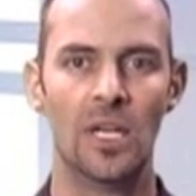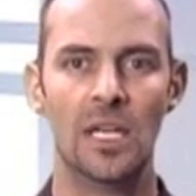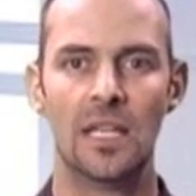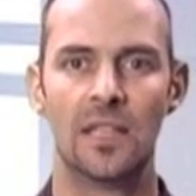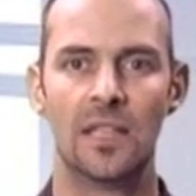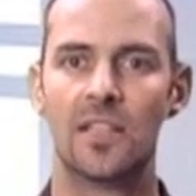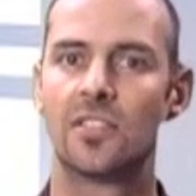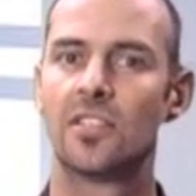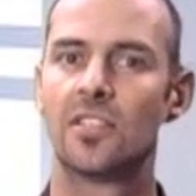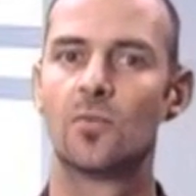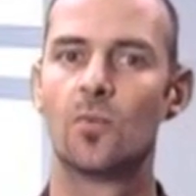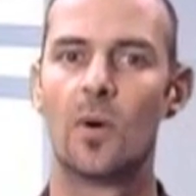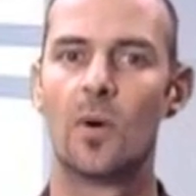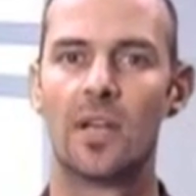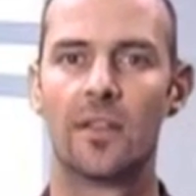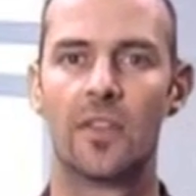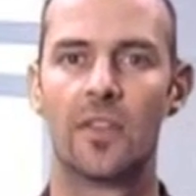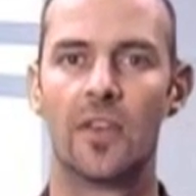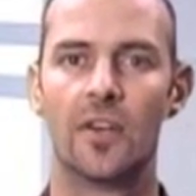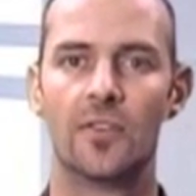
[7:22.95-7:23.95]
This is one
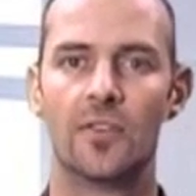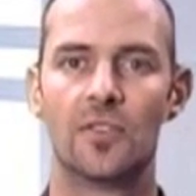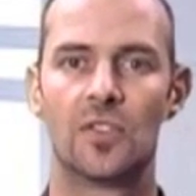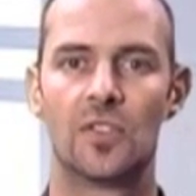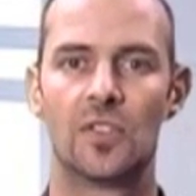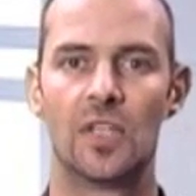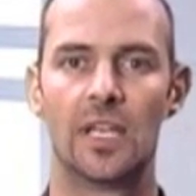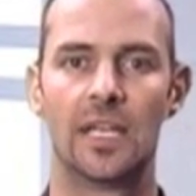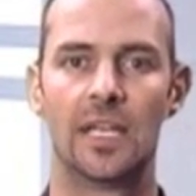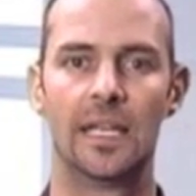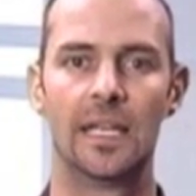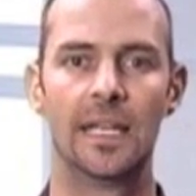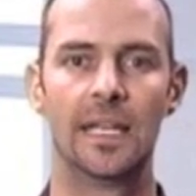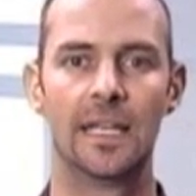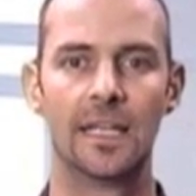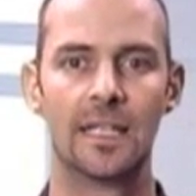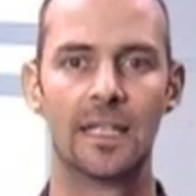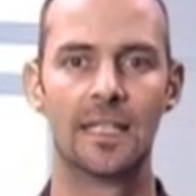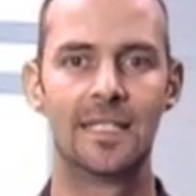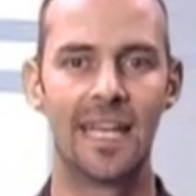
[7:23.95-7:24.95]
of those
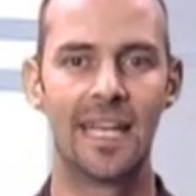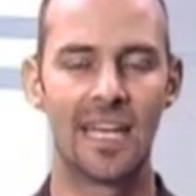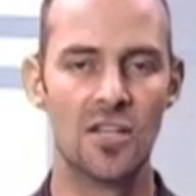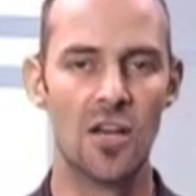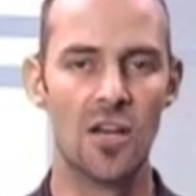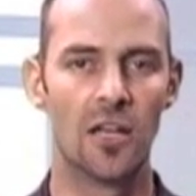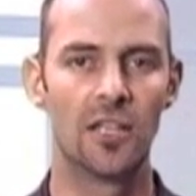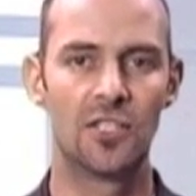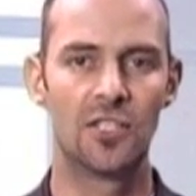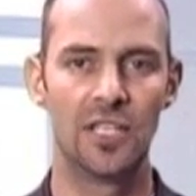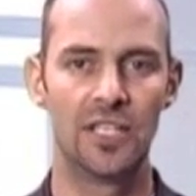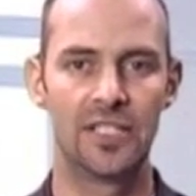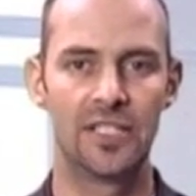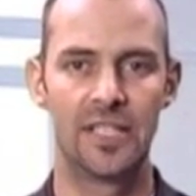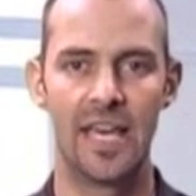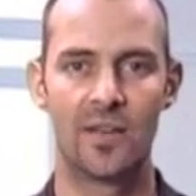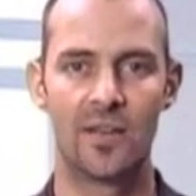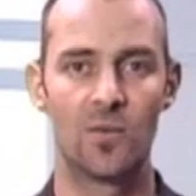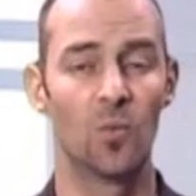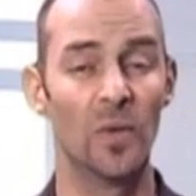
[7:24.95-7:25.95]
uh, uh, technologies
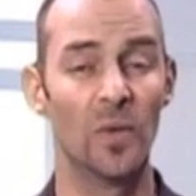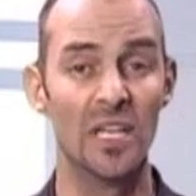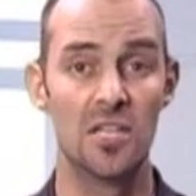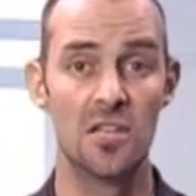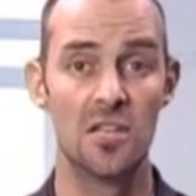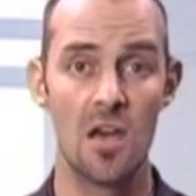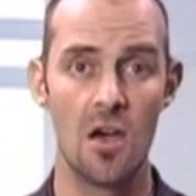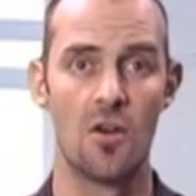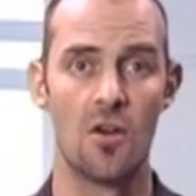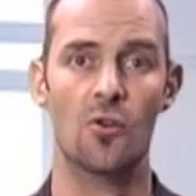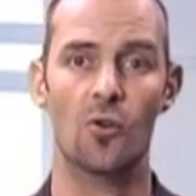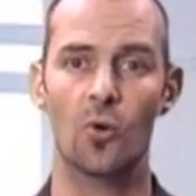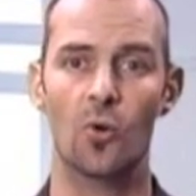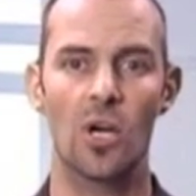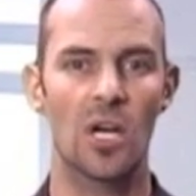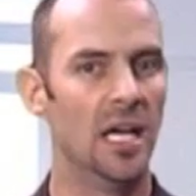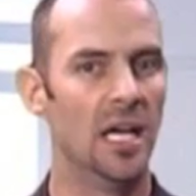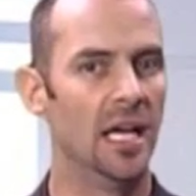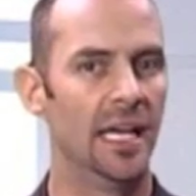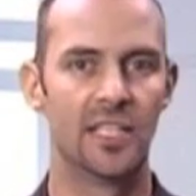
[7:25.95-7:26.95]
that we know
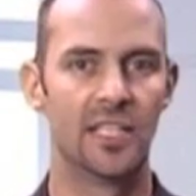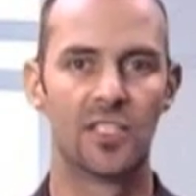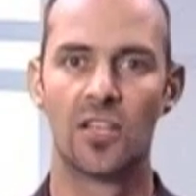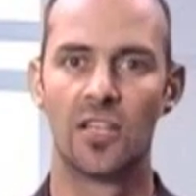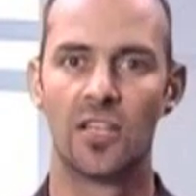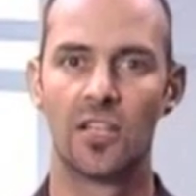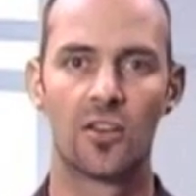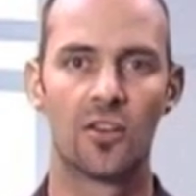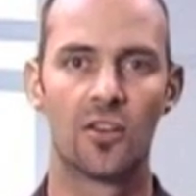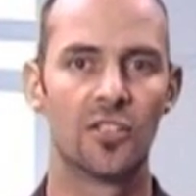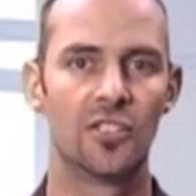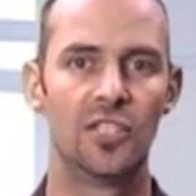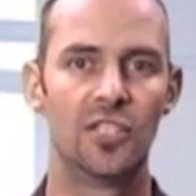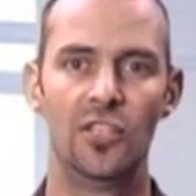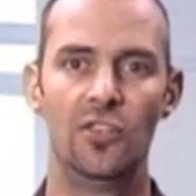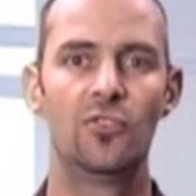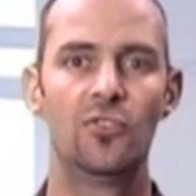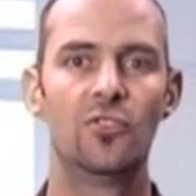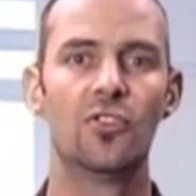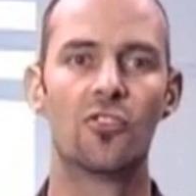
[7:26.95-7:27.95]
is going to
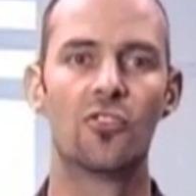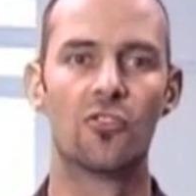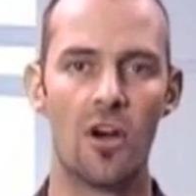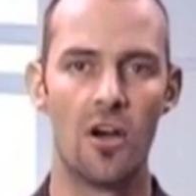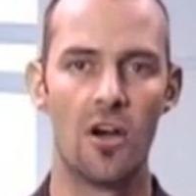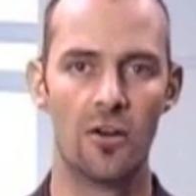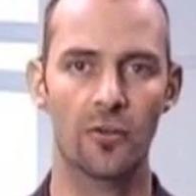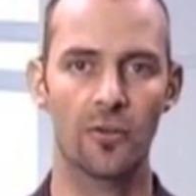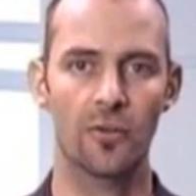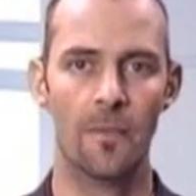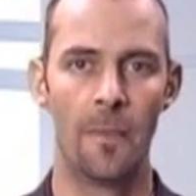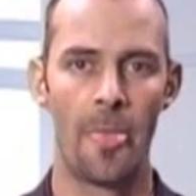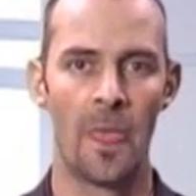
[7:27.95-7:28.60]
continue to grow